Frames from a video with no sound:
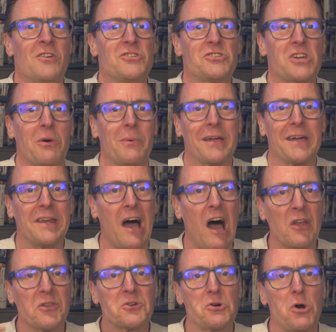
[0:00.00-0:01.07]
showing an
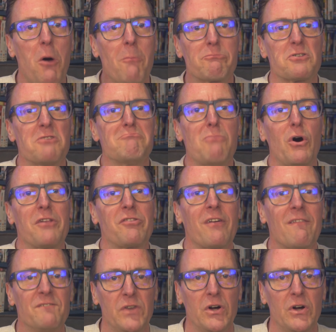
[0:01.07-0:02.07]
uncompromising